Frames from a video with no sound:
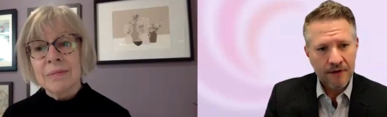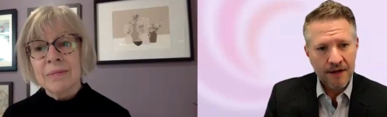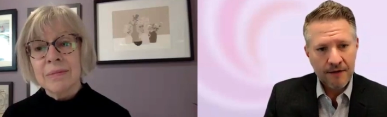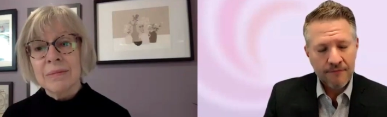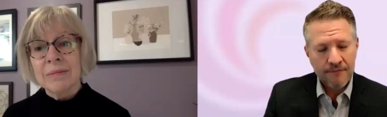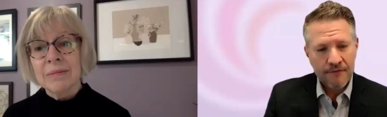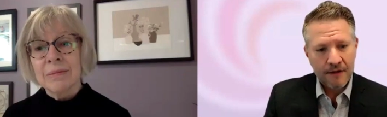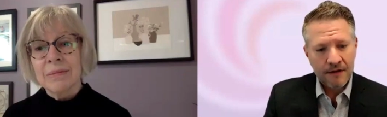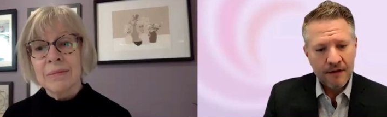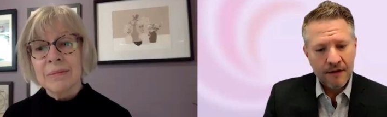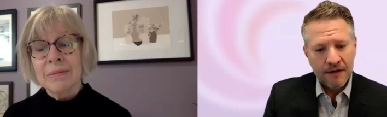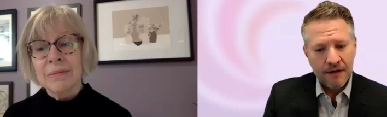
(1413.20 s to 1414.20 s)
Speaker 1: of life
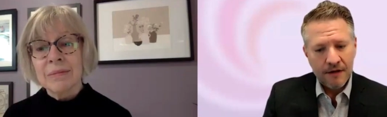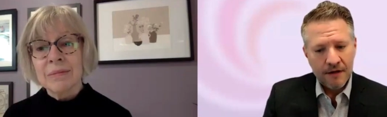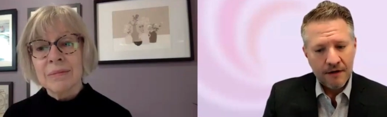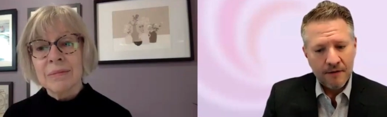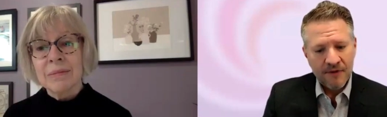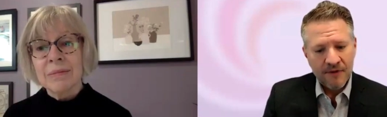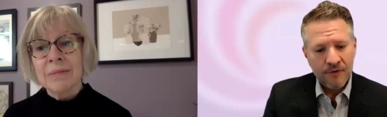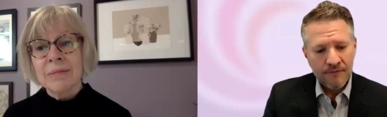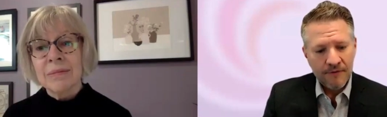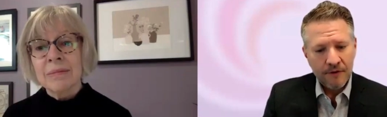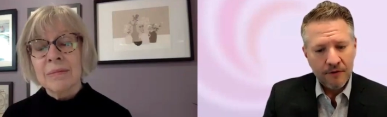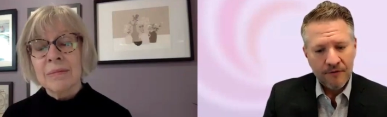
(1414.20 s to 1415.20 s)
that we
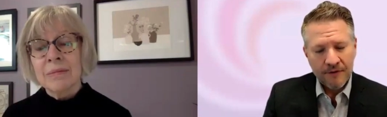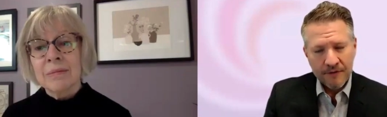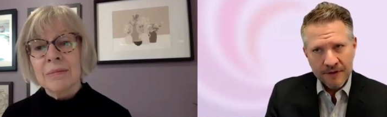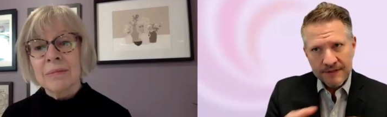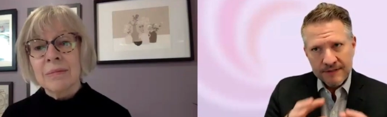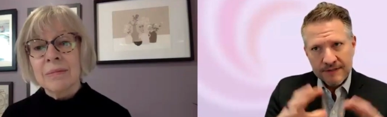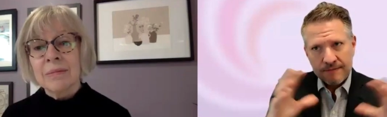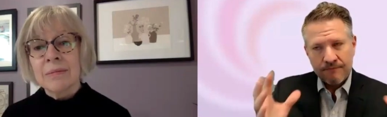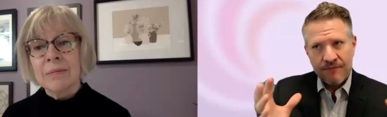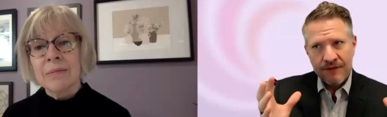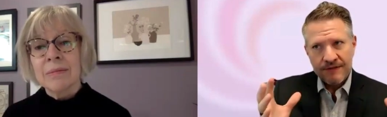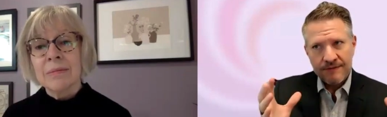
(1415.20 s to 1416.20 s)
feel that
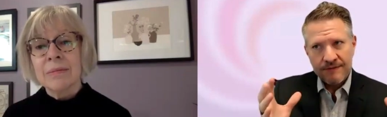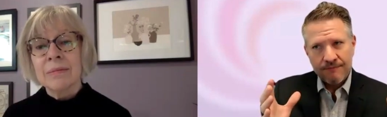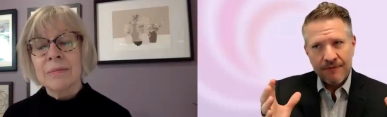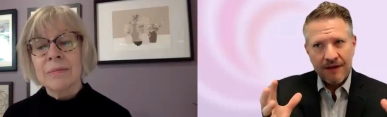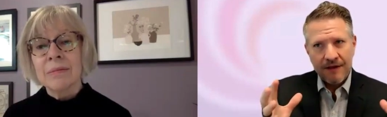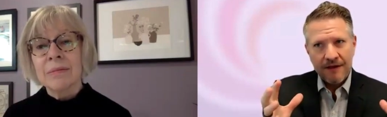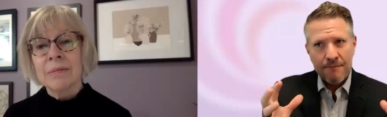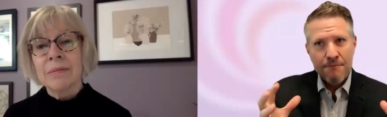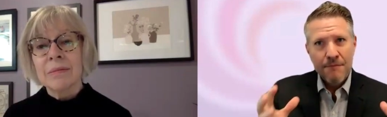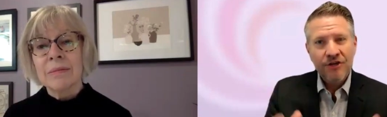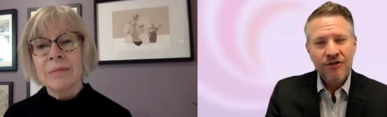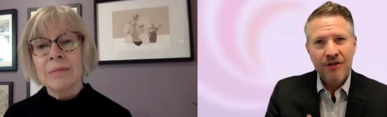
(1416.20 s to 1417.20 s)
this
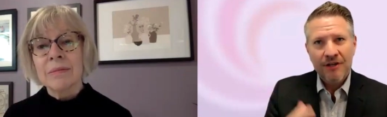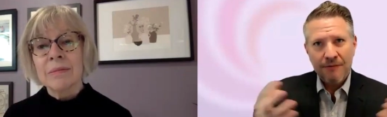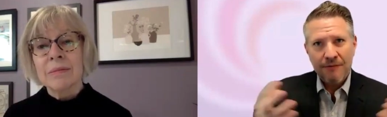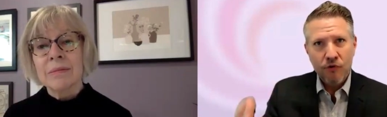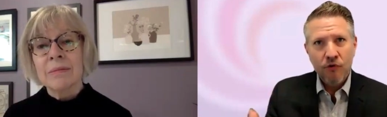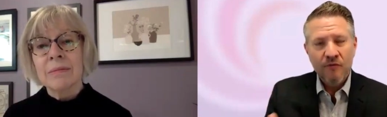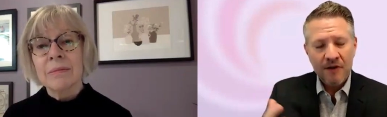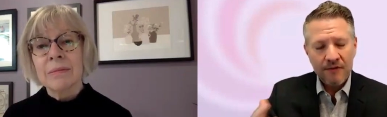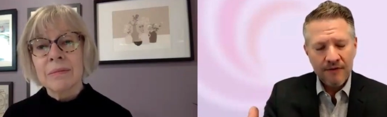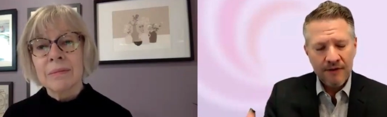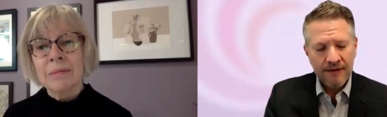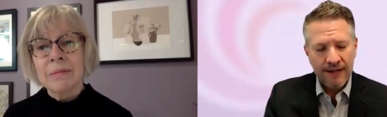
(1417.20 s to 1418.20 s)
mission and
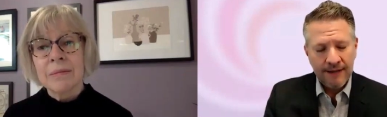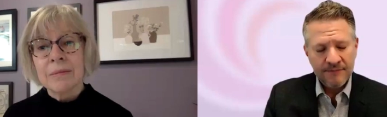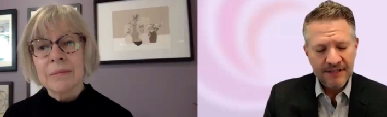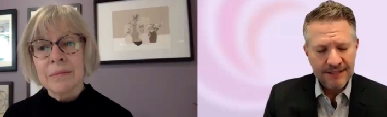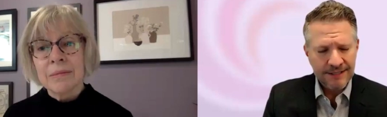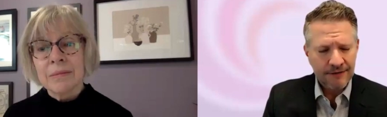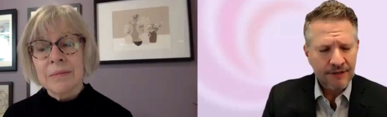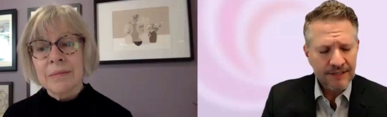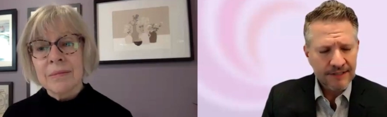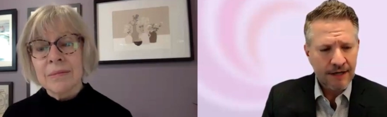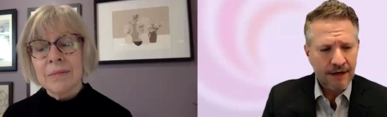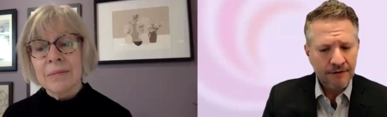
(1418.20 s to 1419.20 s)
movement that Dame Cicely
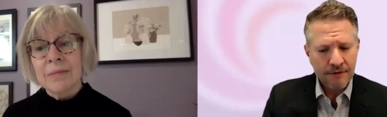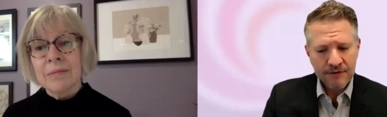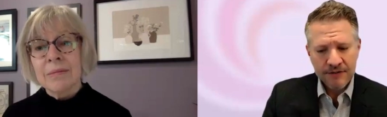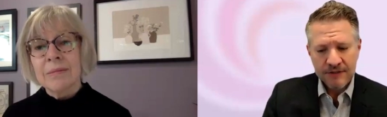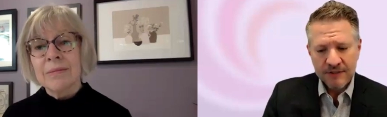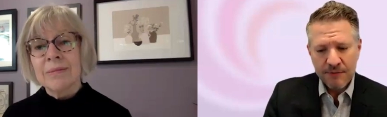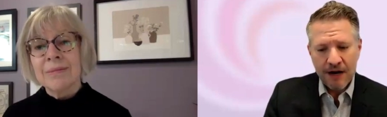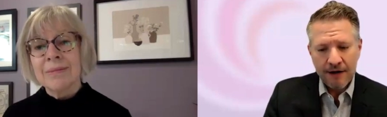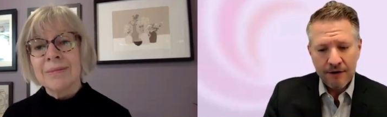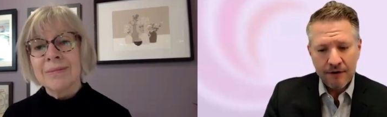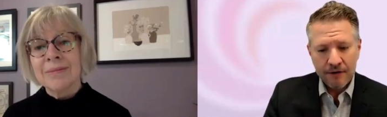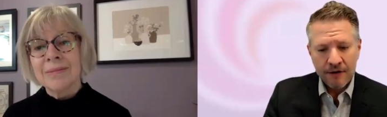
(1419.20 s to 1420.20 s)
Saunders
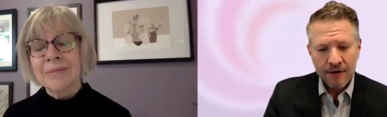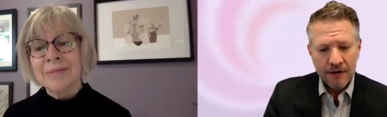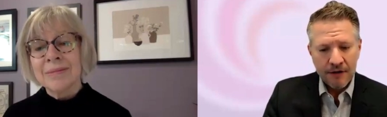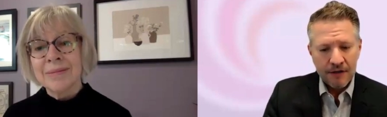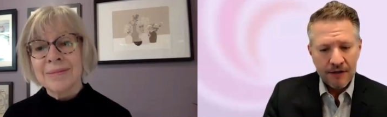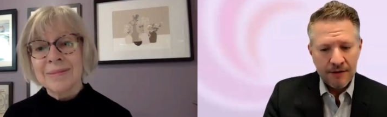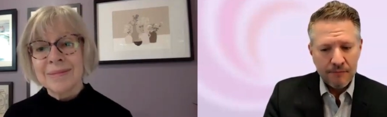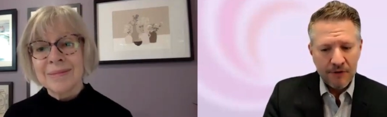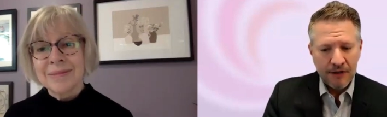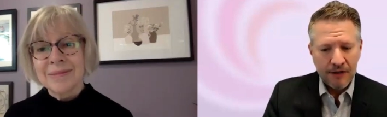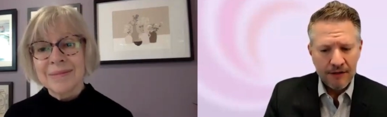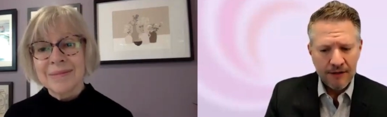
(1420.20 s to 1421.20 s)
inspired can
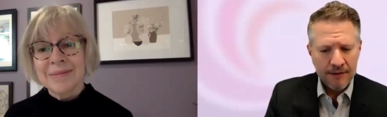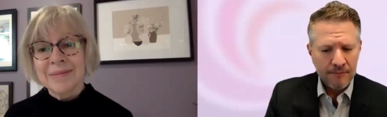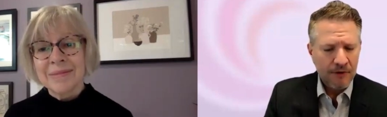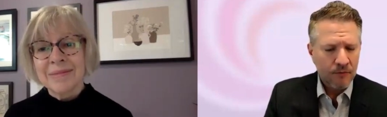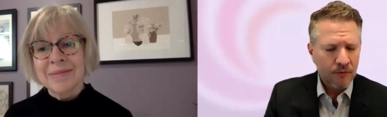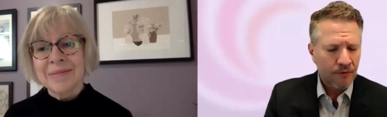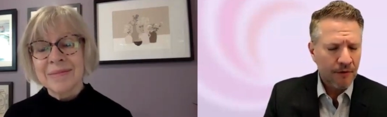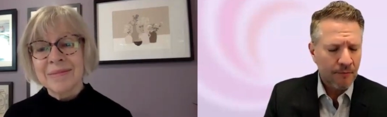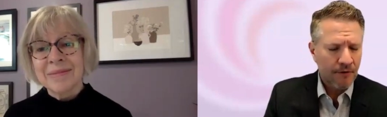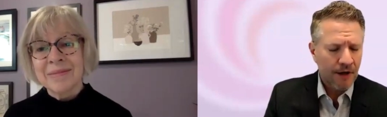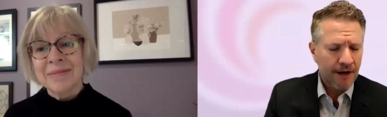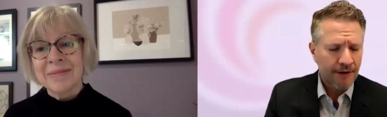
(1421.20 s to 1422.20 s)
be really
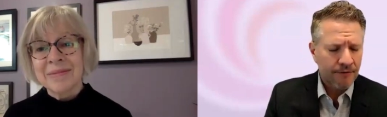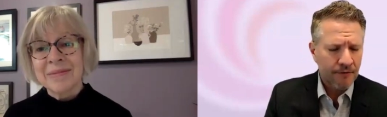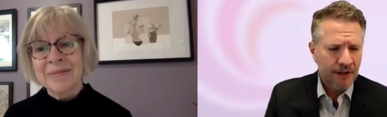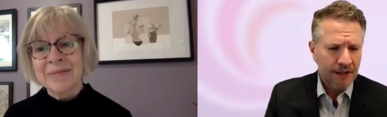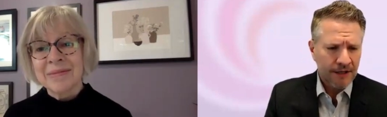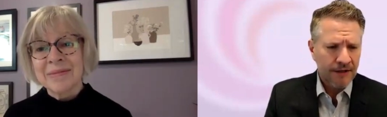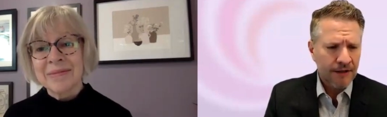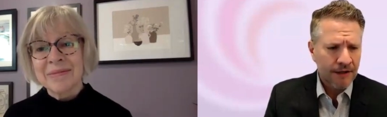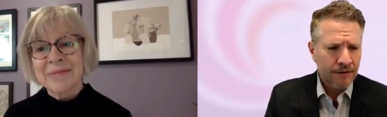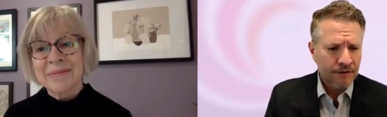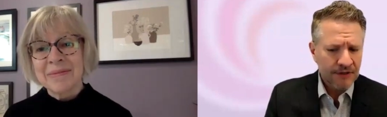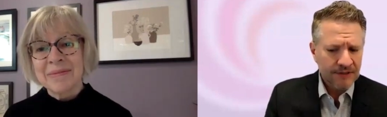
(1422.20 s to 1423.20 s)
applied to that
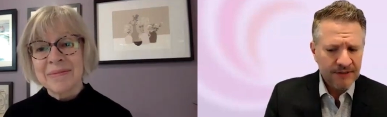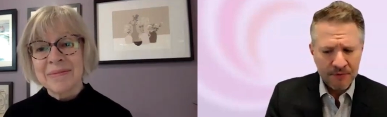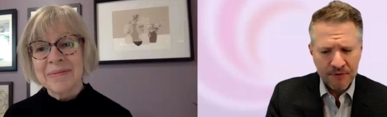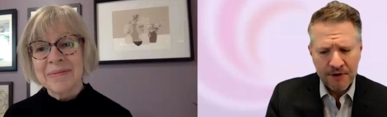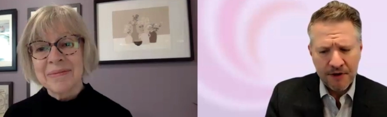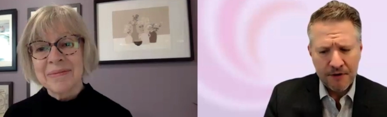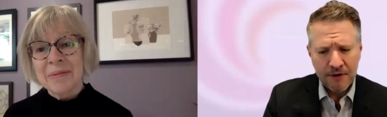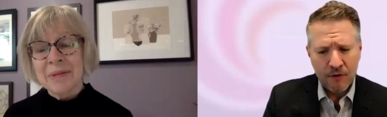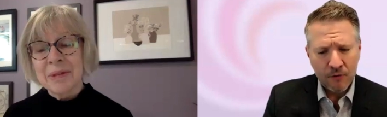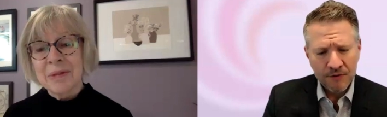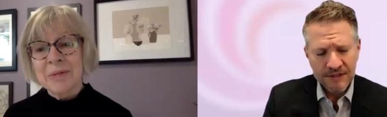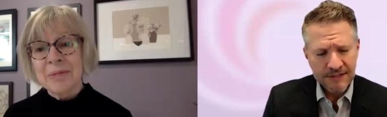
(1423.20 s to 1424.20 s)
interdisciplinary,
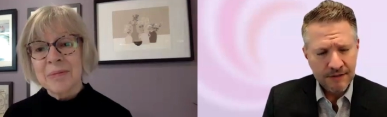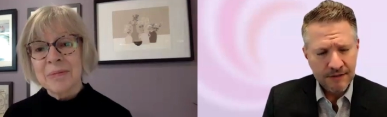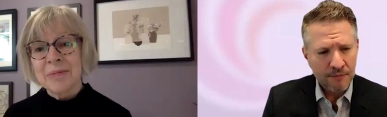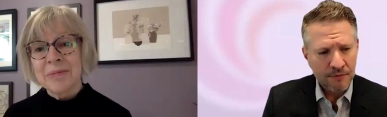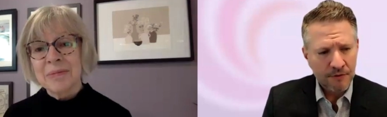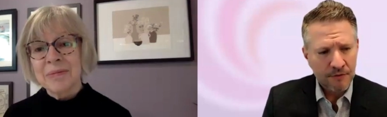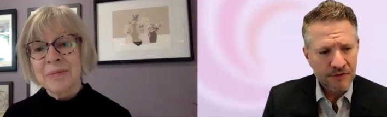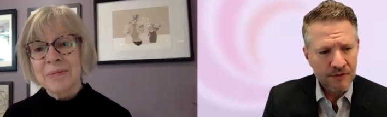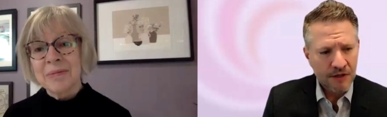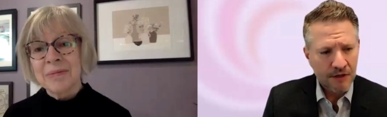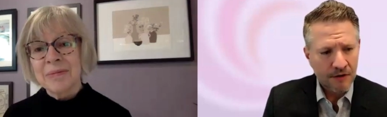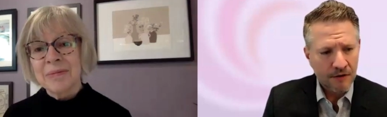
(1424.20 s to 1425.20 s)
holistic approach
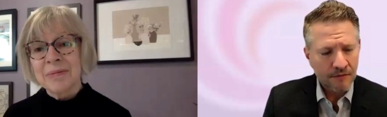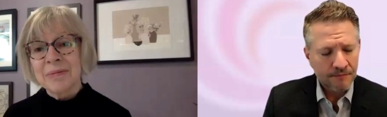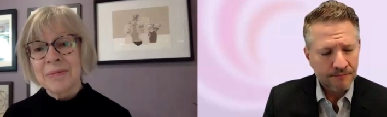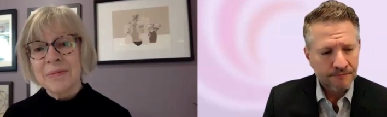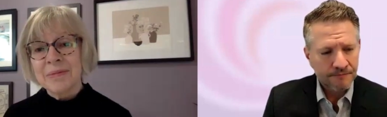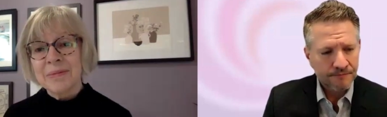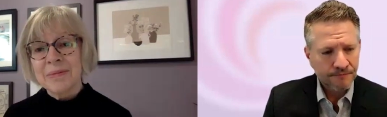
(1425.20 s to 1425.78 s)
to care.